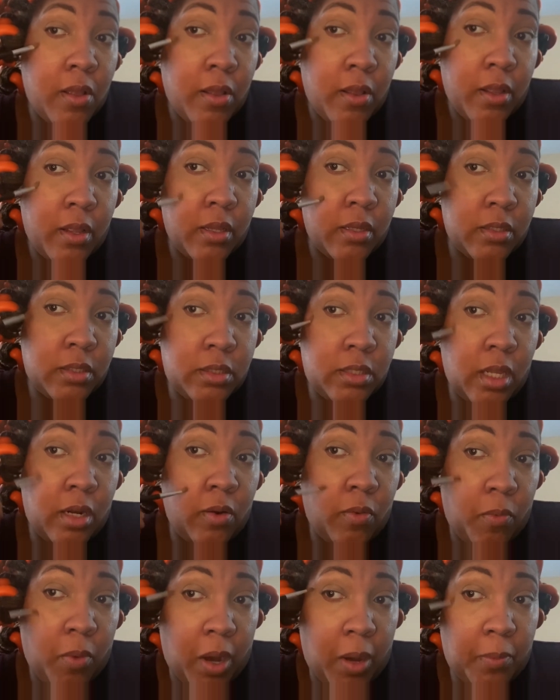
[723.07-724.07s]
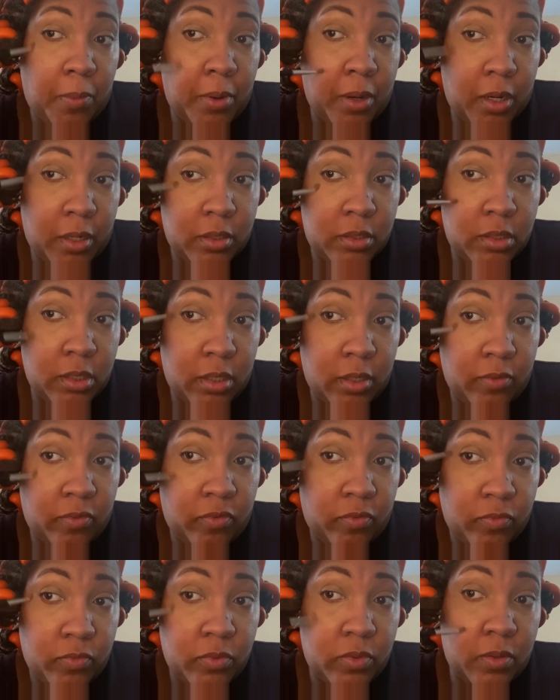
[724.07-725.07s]
Instead of wiping, I should have
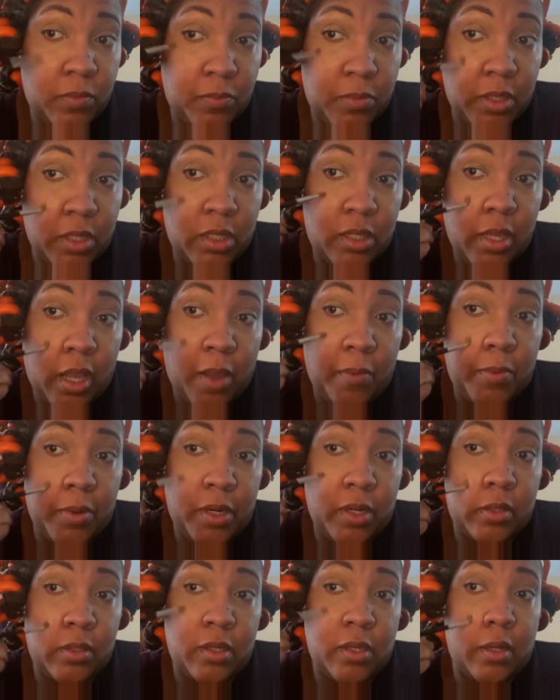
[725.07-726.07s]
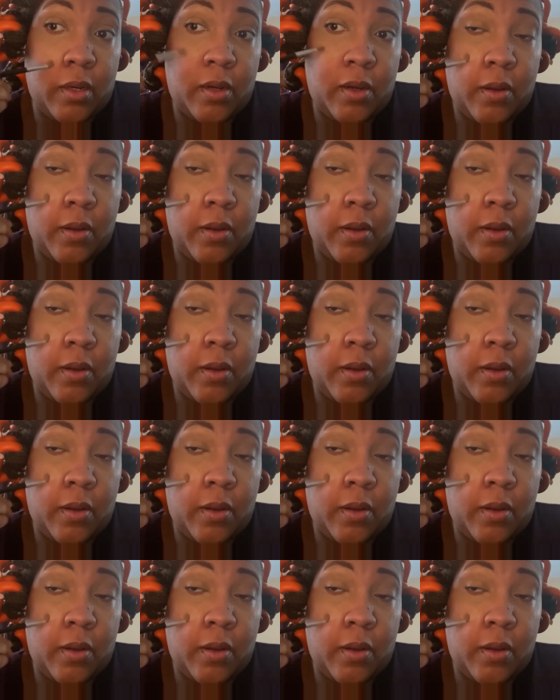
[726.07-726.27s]
been tapping this in.